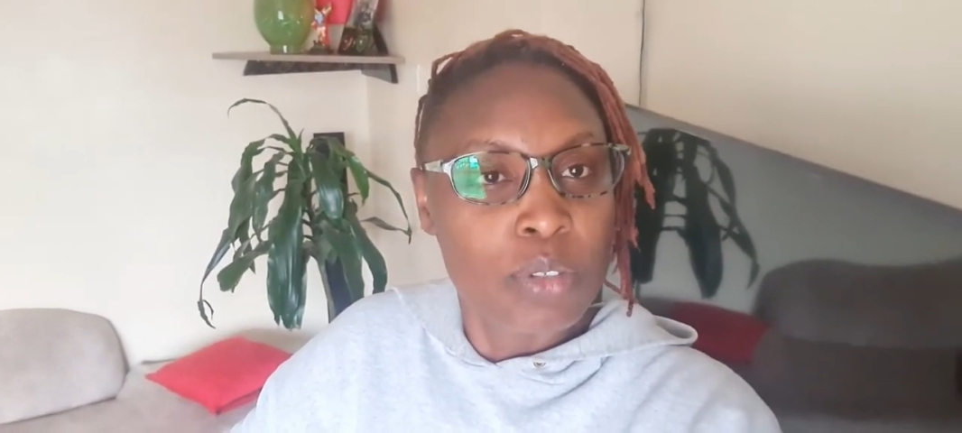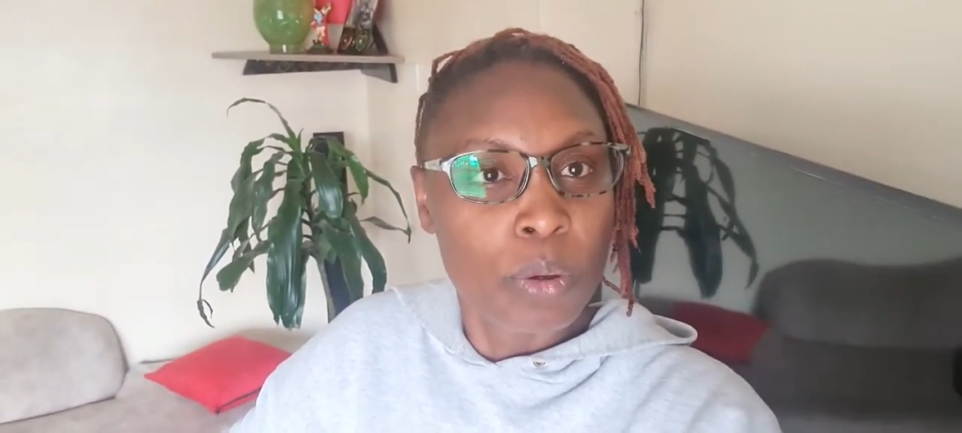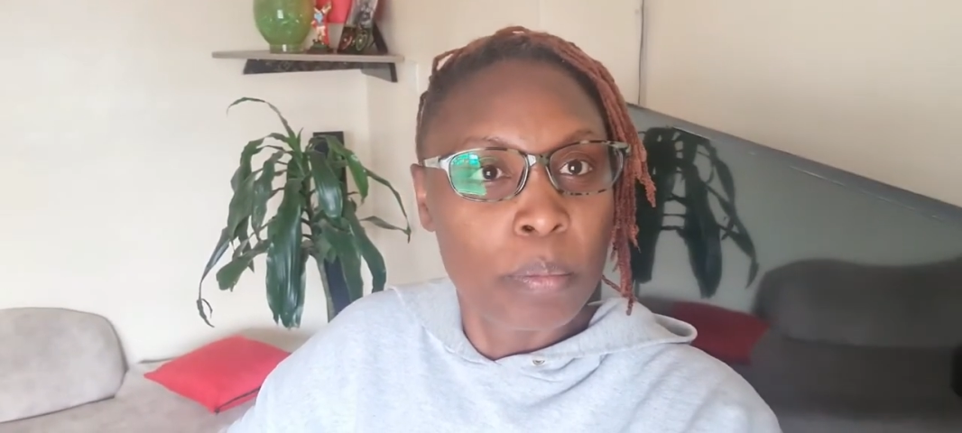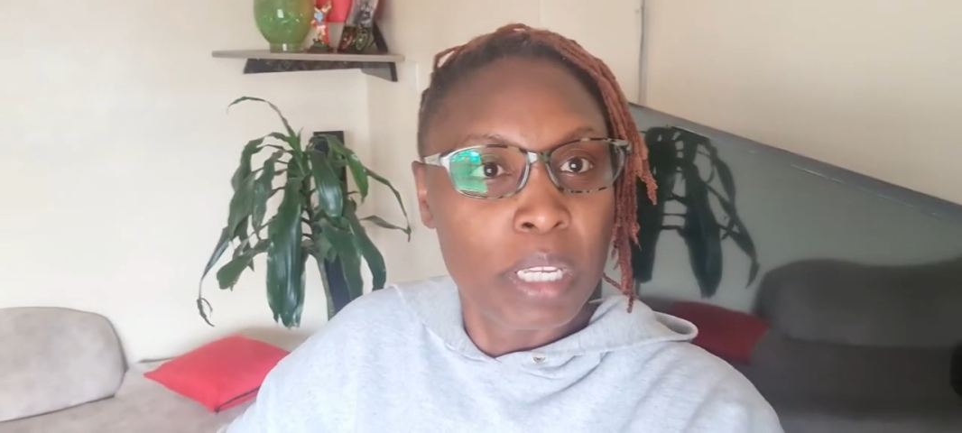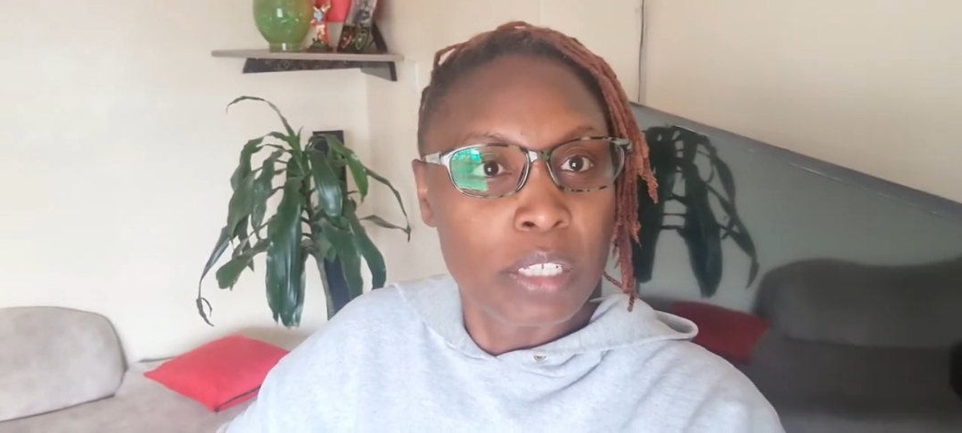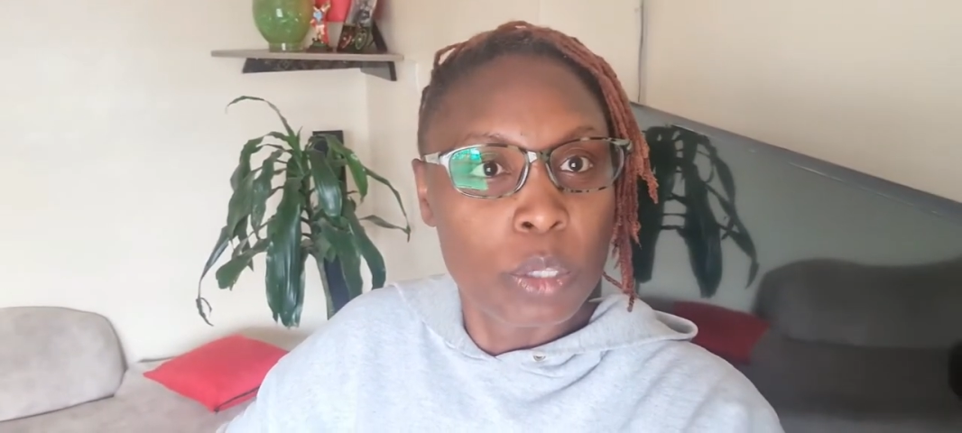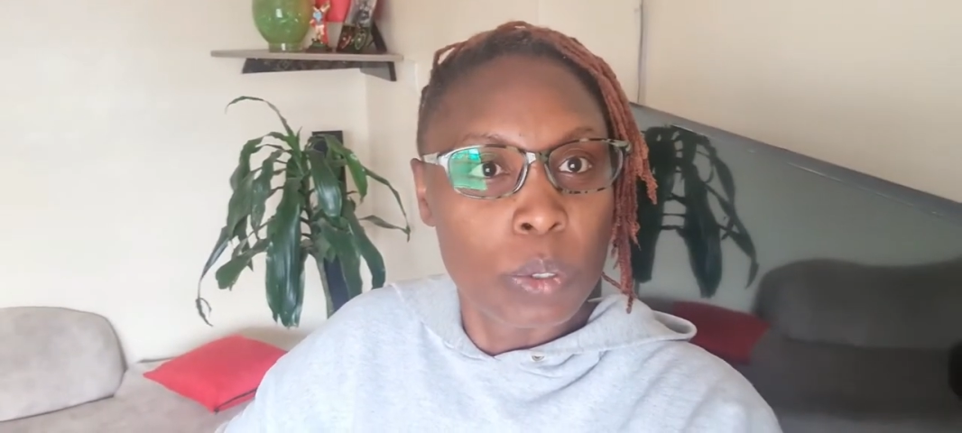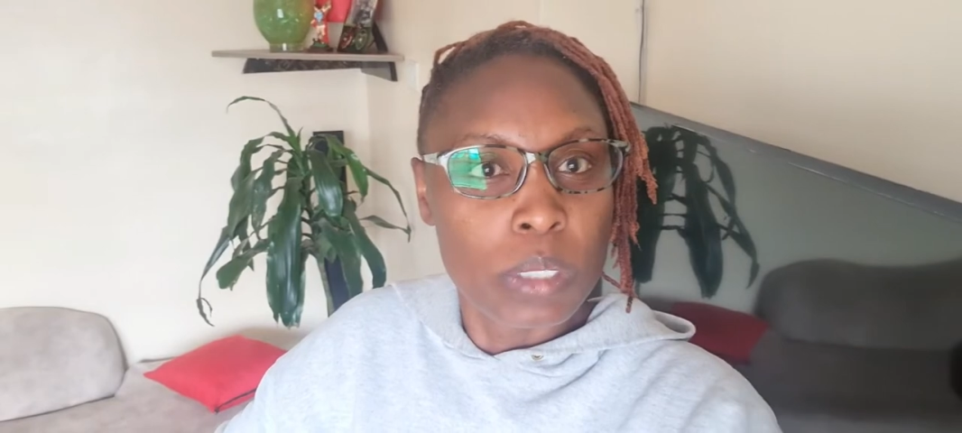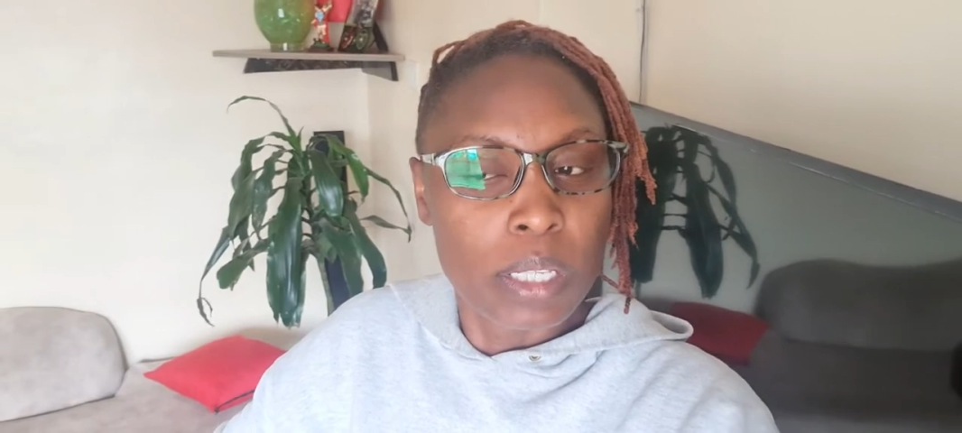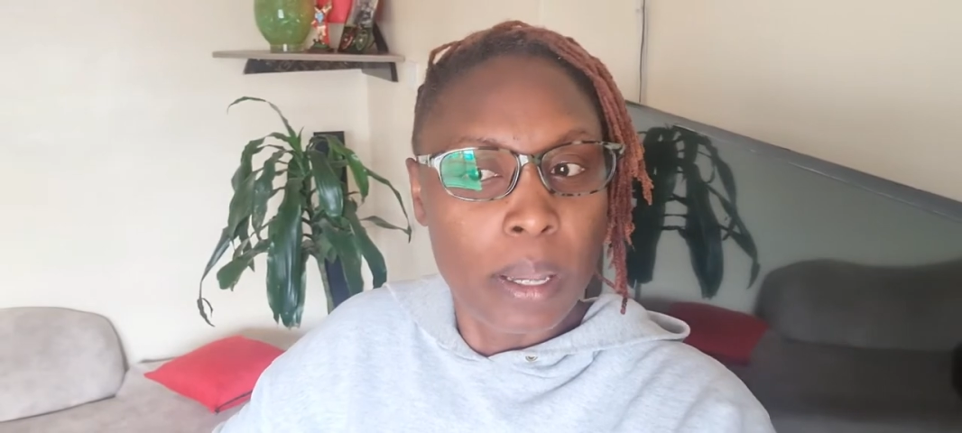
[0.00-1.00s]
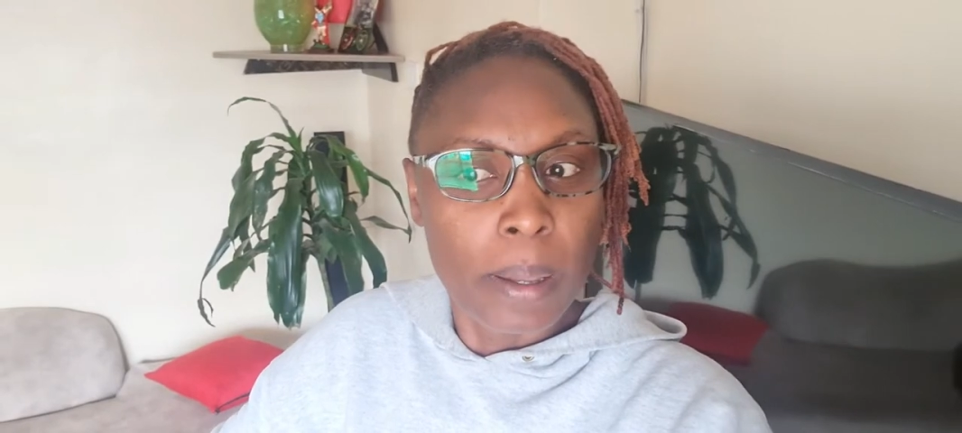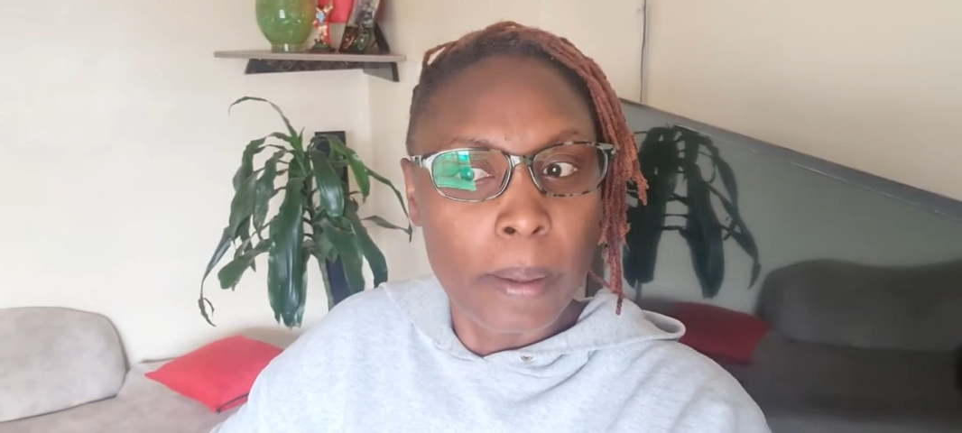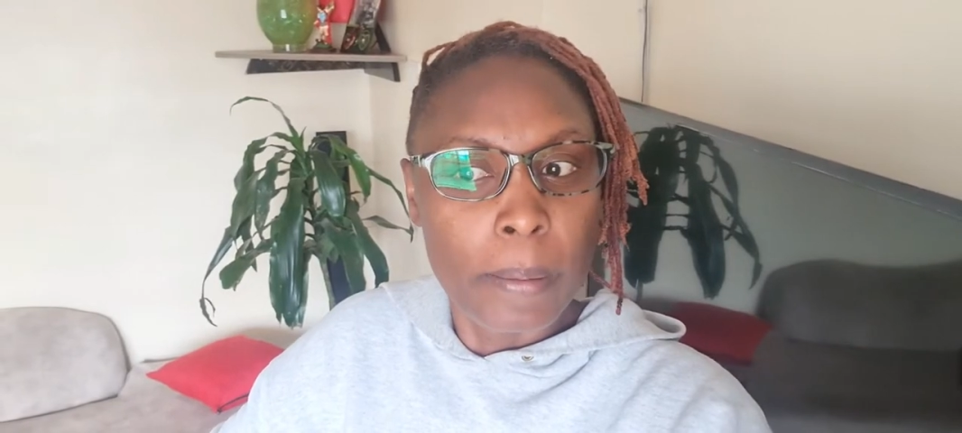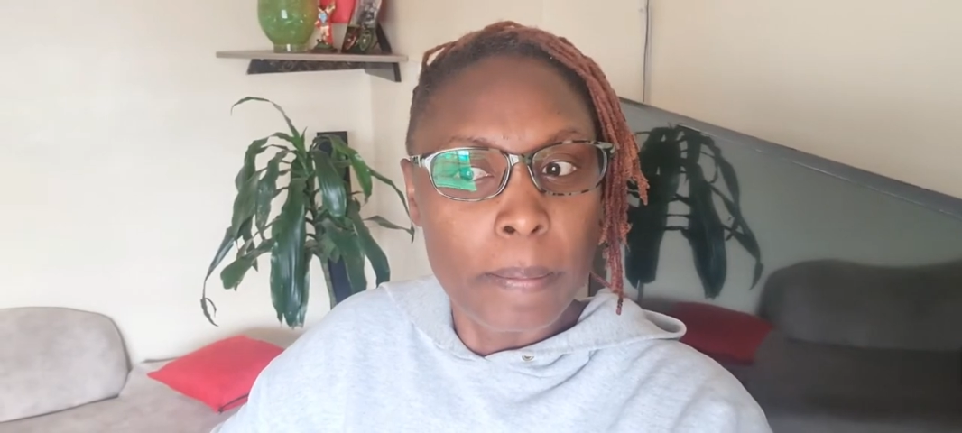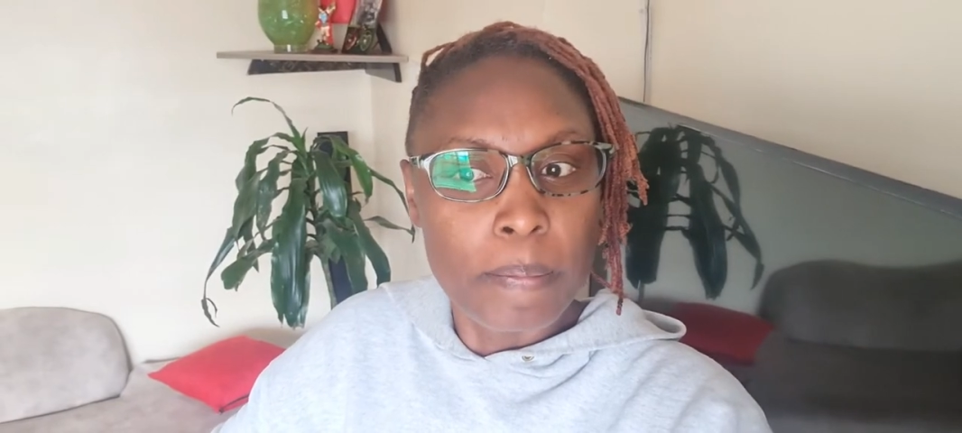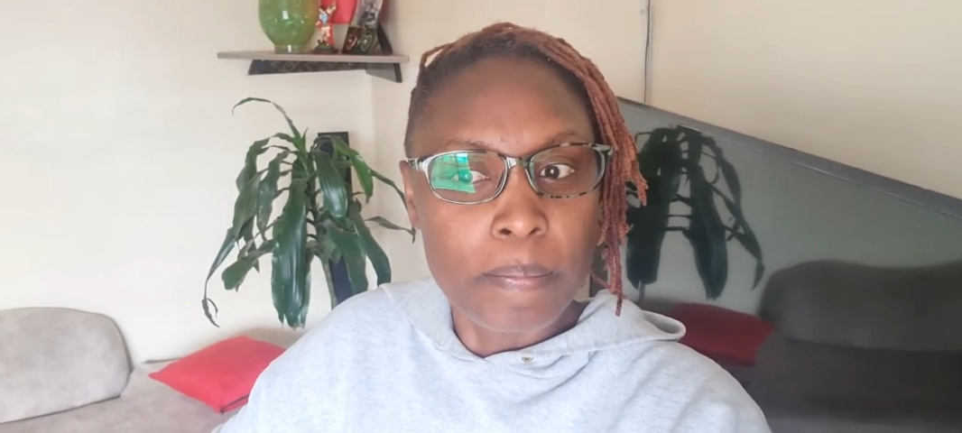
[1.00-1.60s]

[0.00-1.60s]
so many those, are